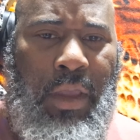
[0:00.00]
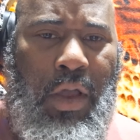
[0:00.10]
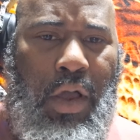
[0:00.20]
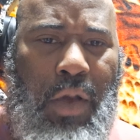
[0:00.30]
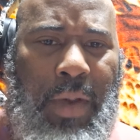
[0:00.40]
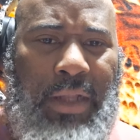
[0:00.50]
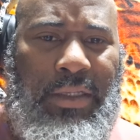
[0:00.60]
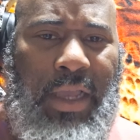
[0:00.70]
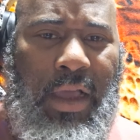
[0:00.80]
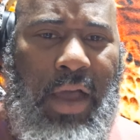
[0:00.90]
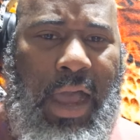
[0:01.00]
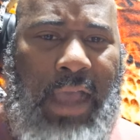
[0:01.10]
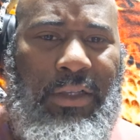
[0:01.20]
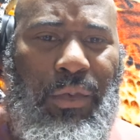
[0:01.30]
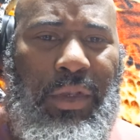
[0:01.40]
Oh, bunch of y'all. All
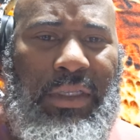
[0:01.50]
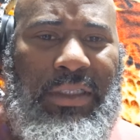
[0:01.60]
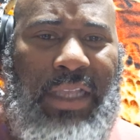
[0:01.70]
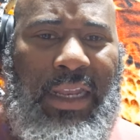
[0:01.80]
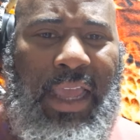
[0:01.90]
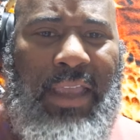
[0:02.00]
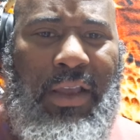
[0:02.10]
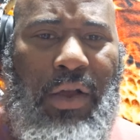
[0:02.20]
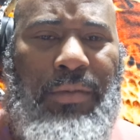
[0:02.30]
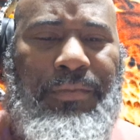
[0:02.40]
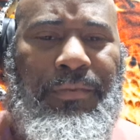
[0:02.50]
right, so we was San Diego.